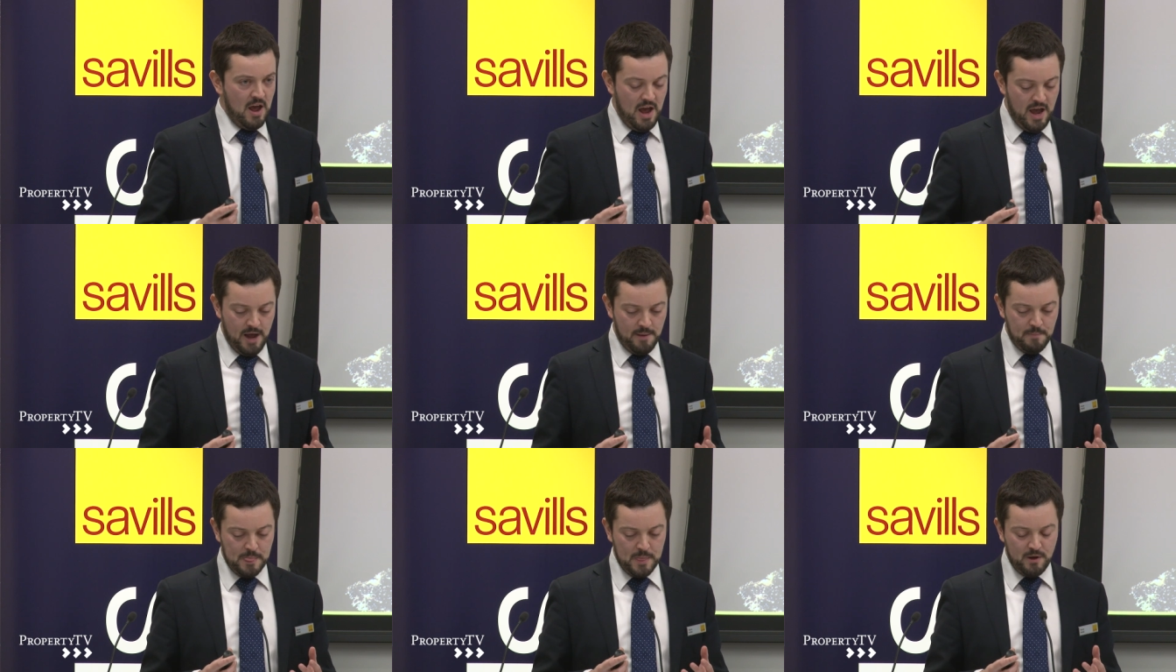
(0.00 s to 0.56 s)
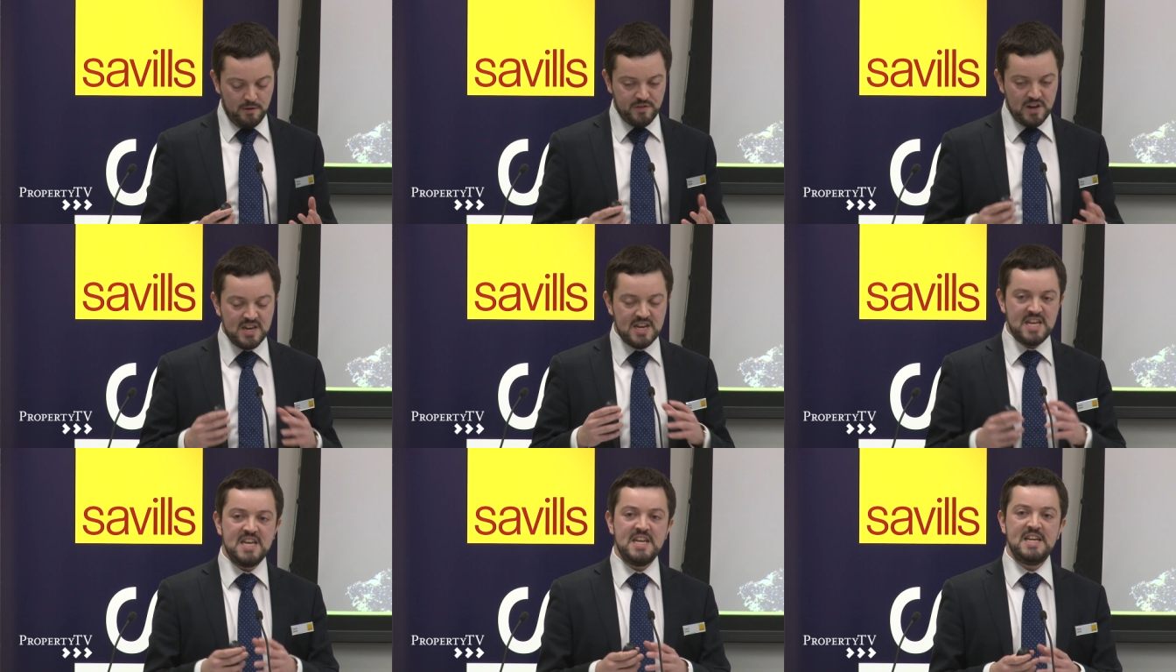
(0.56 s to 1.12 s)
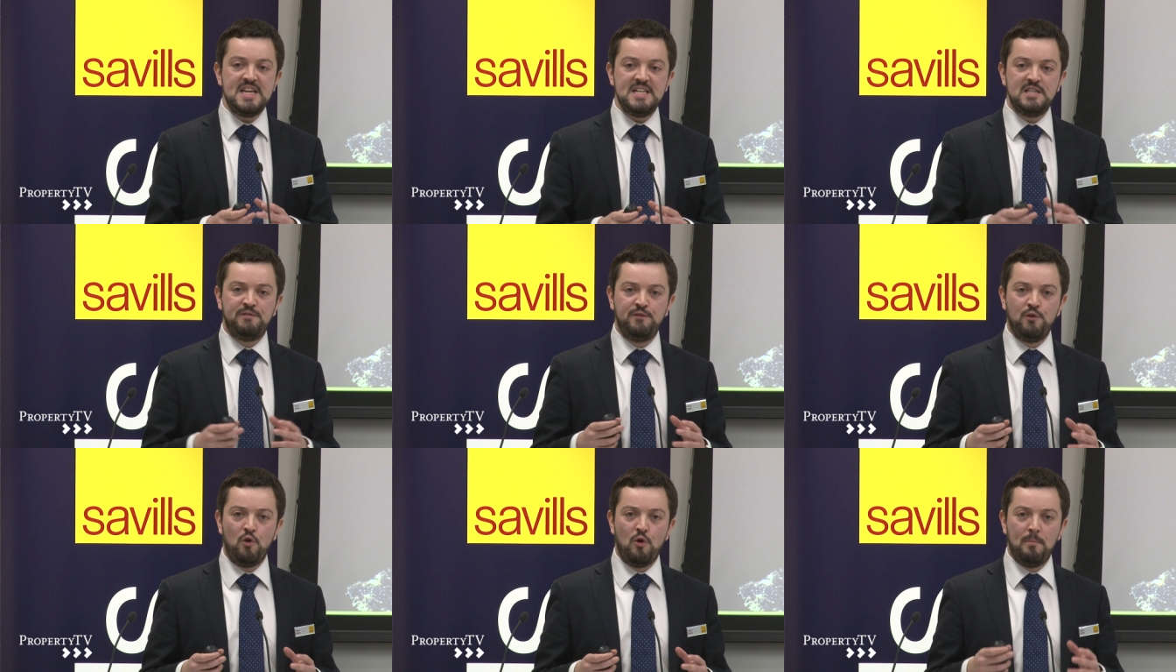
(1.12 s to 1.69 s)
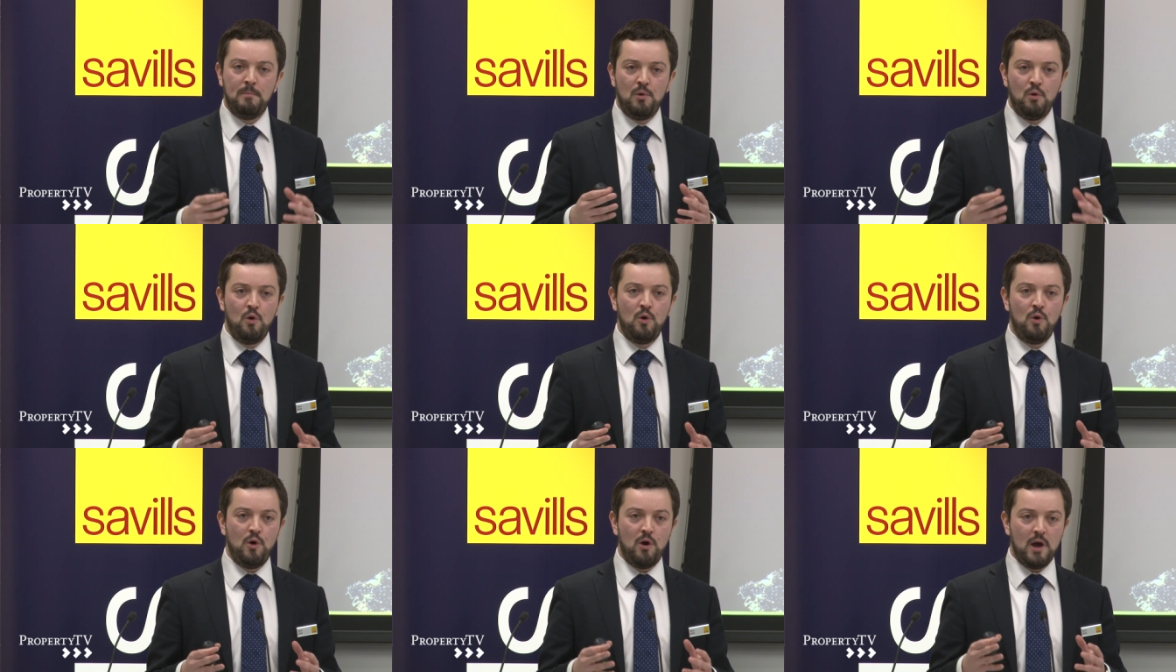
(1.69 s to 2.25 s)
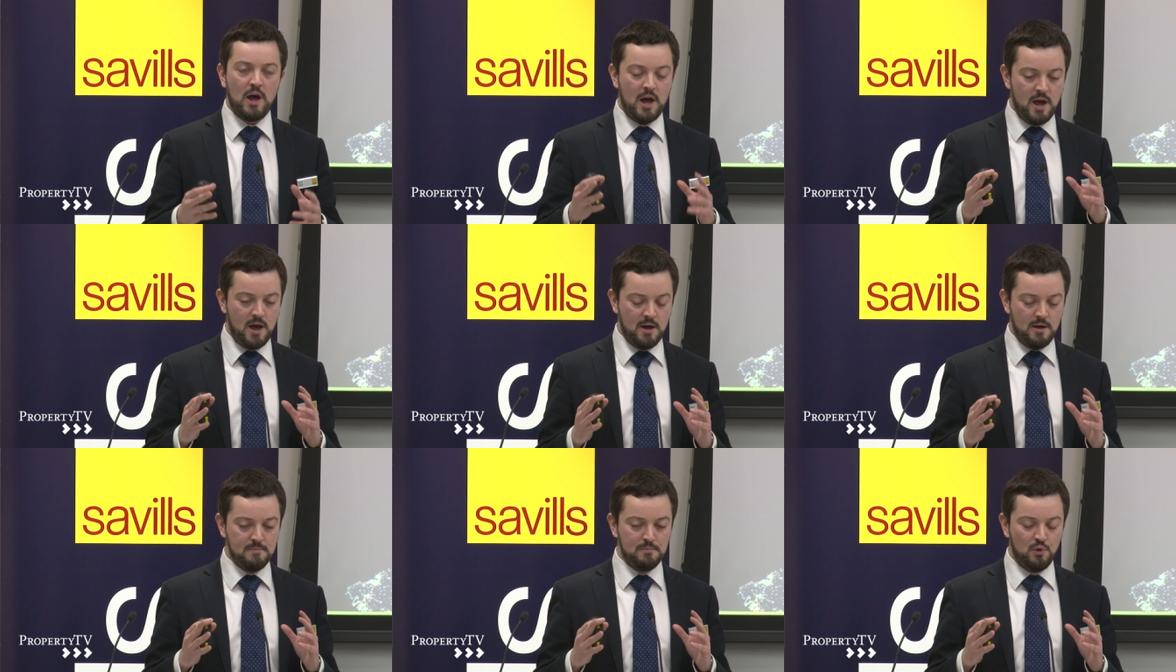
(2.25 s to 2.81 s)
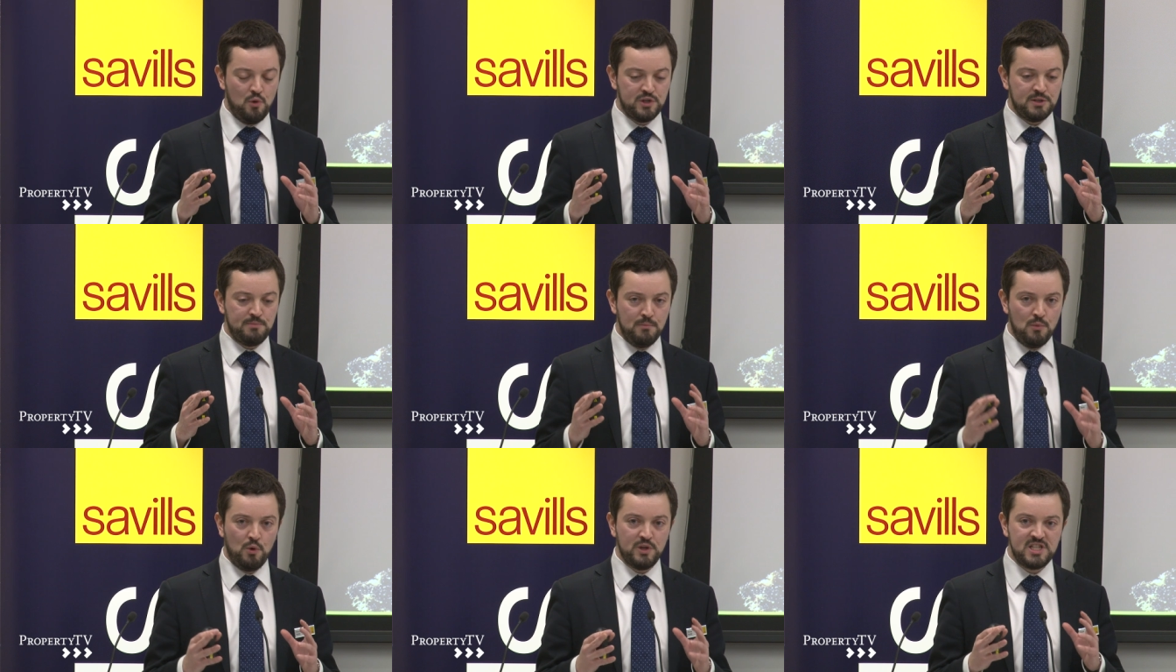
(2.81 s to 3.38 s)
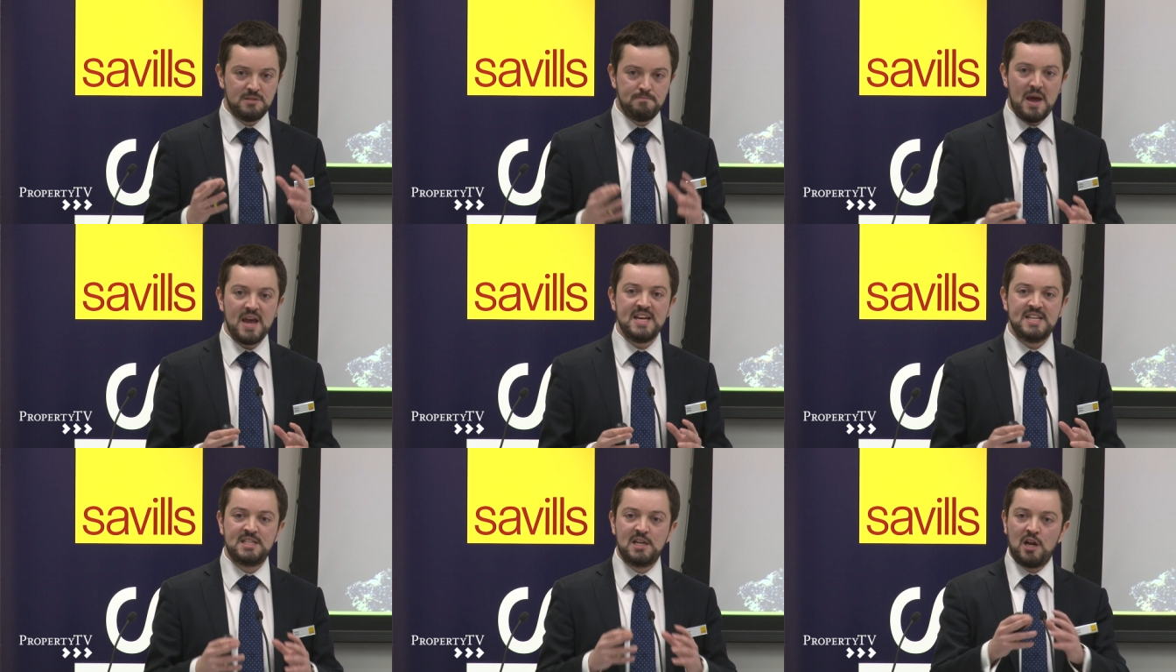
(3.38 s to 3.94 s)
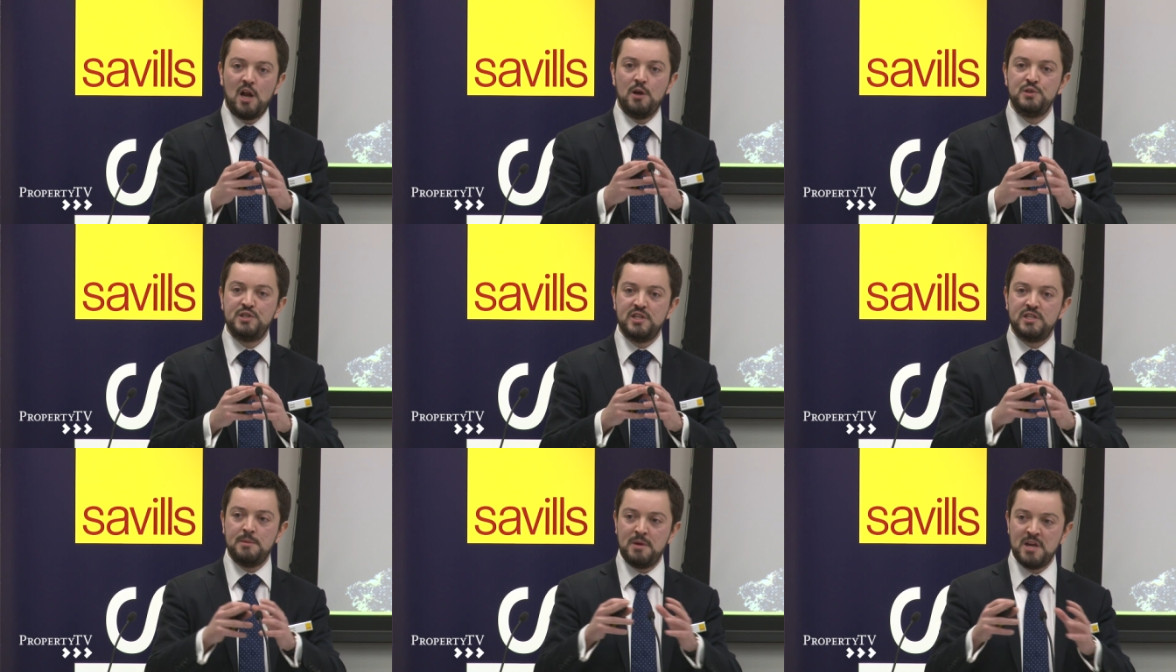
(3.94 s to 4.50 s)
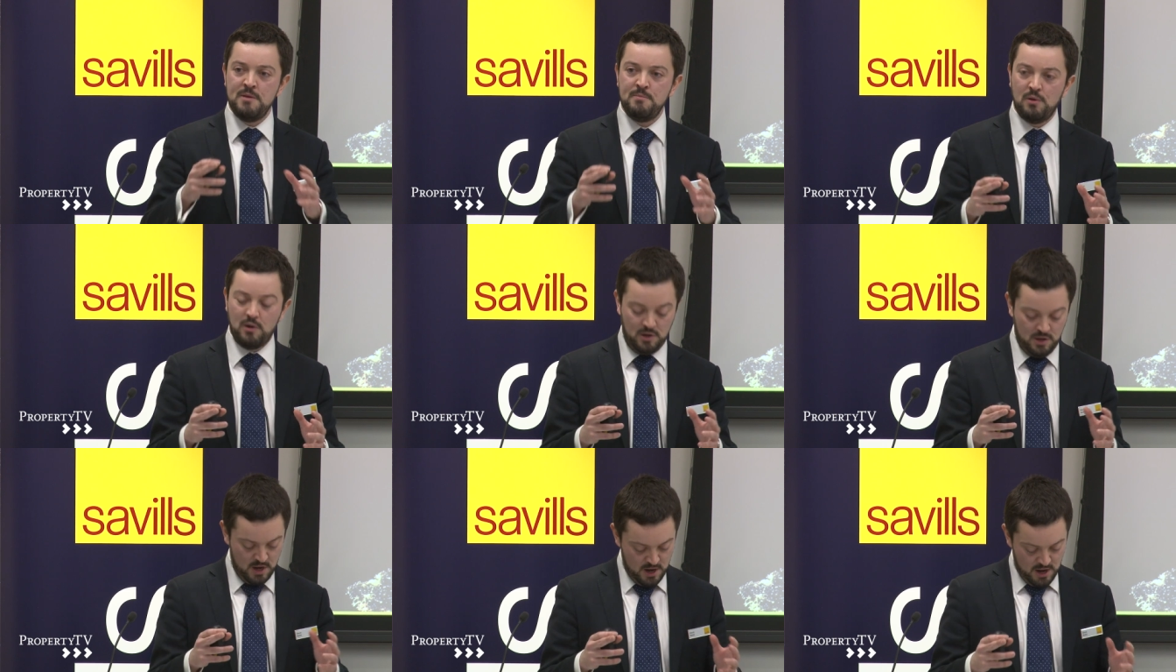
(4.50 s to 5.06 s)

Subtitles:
the need for more space closer to people.